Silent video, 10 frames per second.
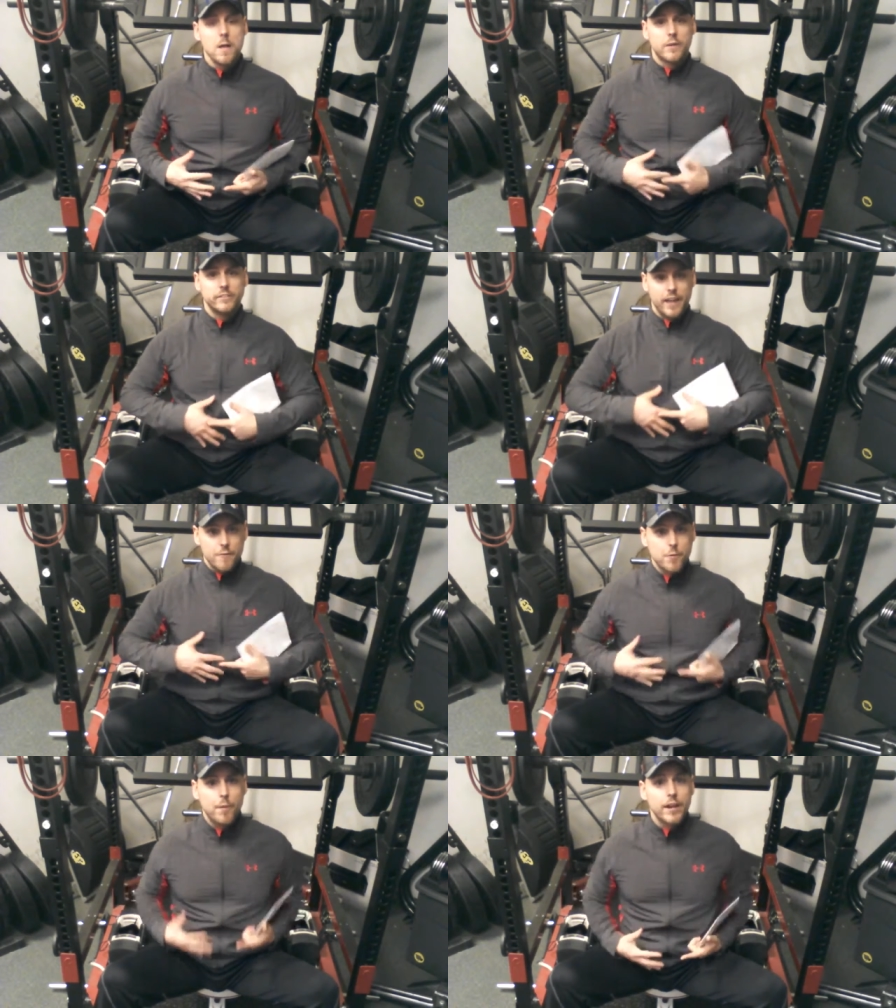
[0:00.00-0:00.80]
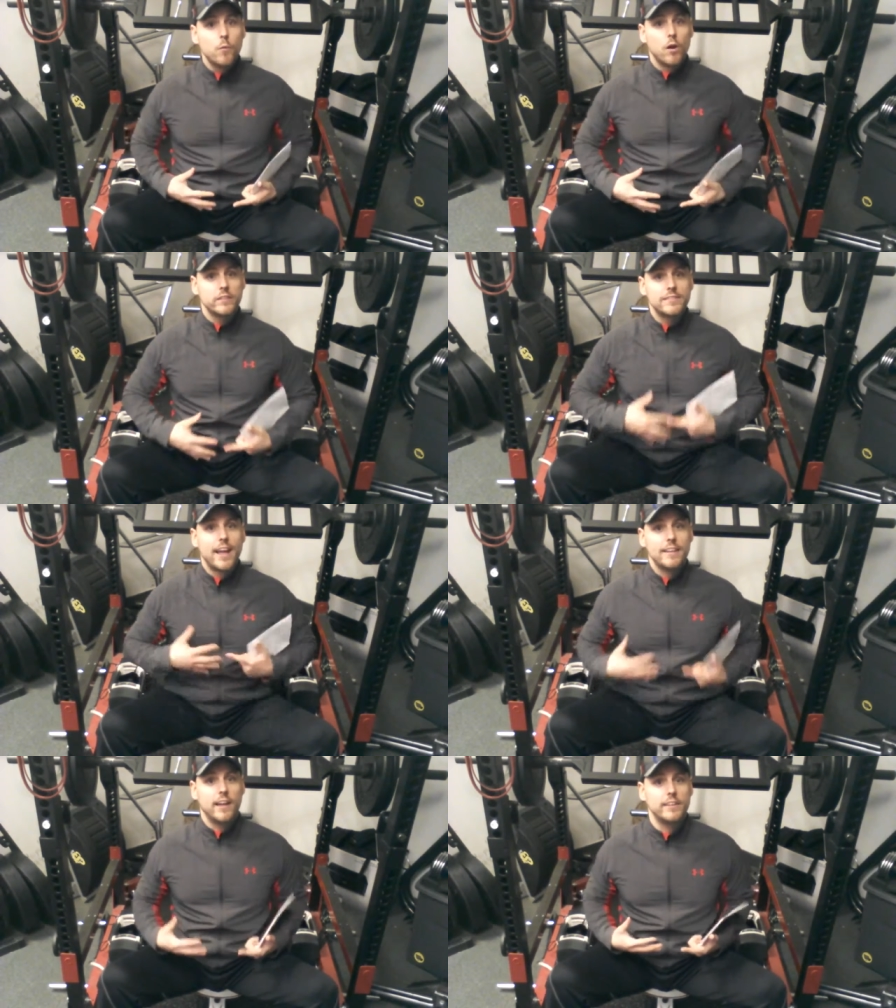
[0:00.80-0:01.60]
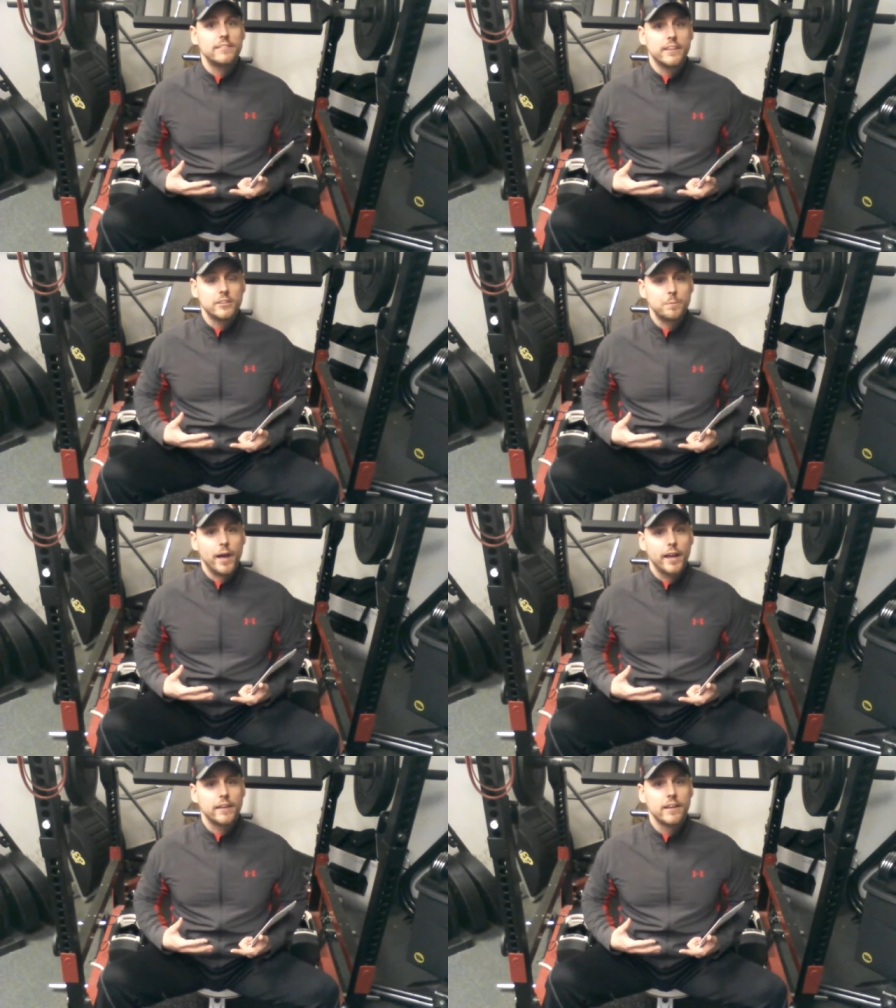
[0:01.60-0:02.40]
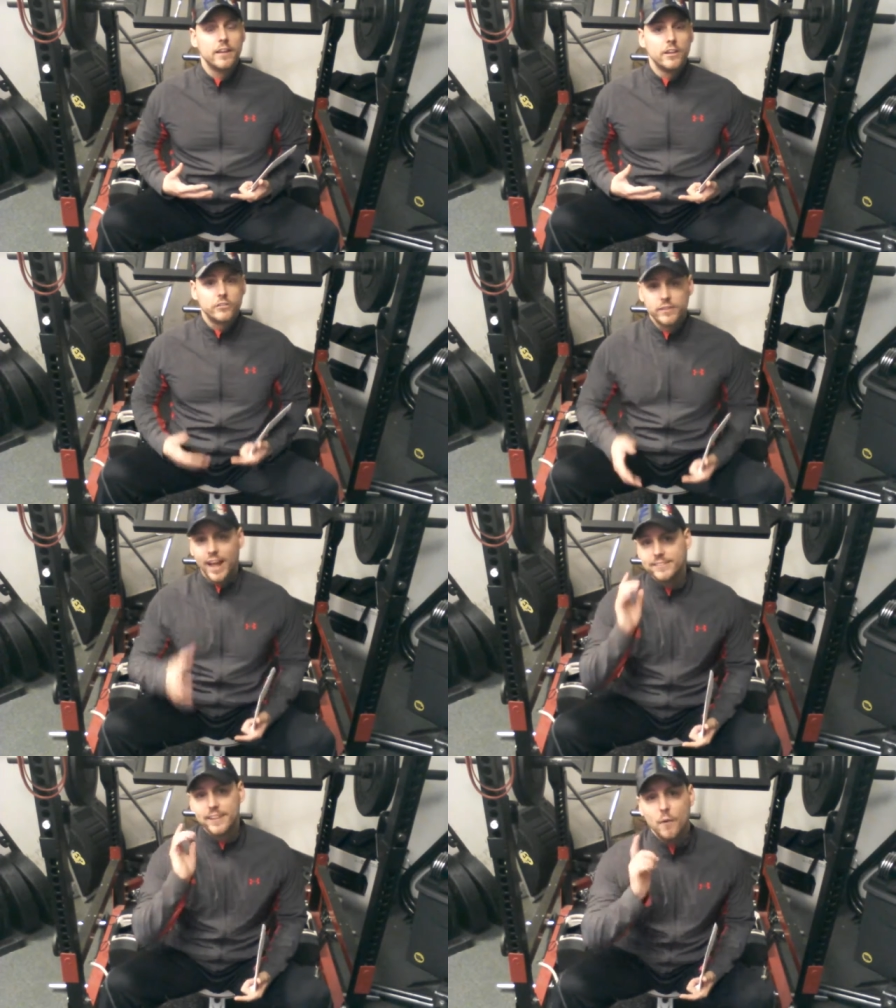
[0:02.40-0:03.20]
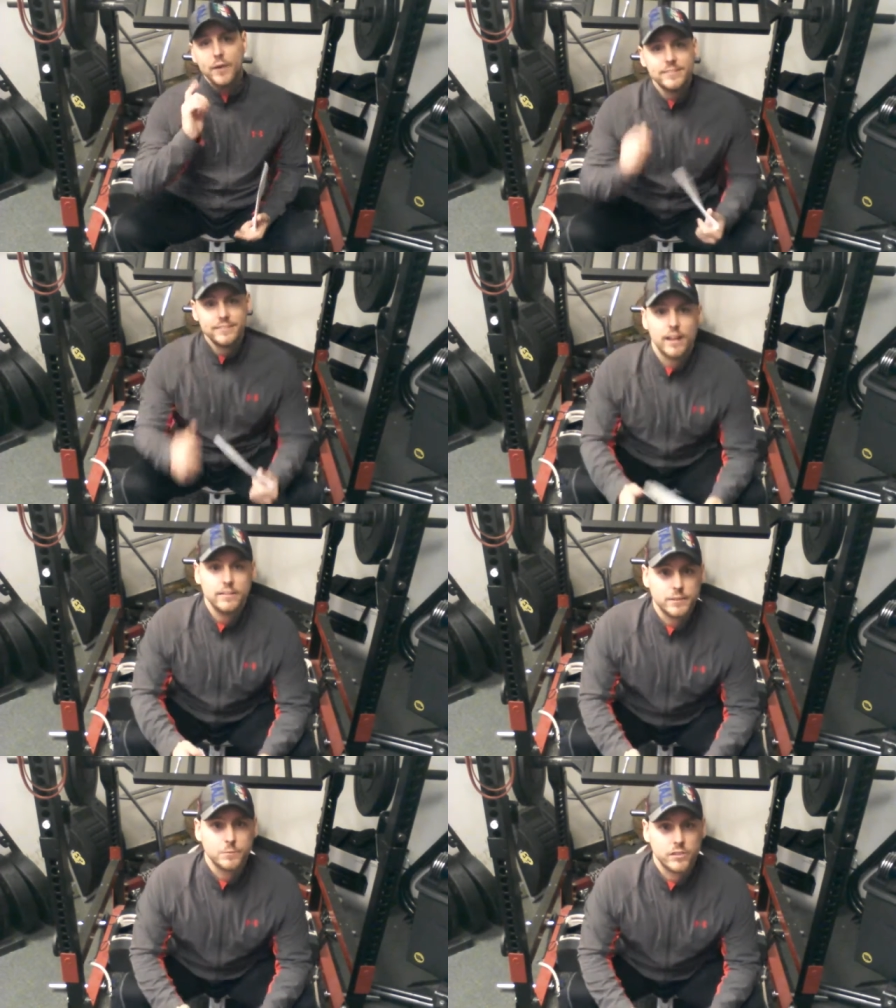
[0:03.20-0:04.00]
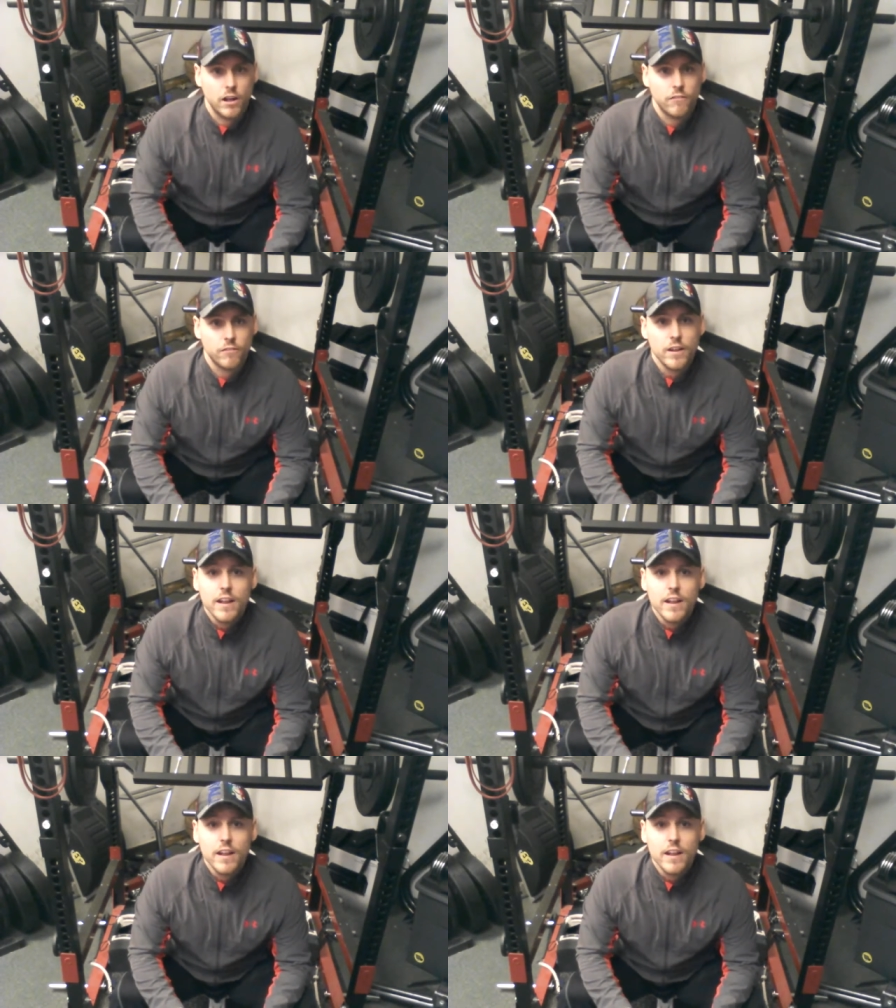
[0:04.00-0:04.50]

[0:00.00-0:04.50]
Because everybody wants that nice six pack. So that's how he sells himself.